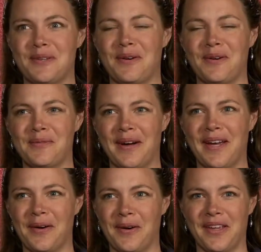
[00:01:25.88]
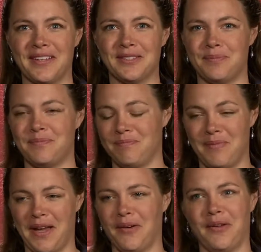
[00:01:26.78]
So my whole experience
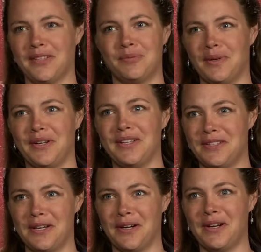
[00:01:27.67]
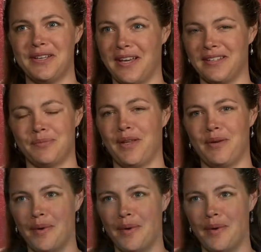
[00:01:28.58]
my whole experience here it has been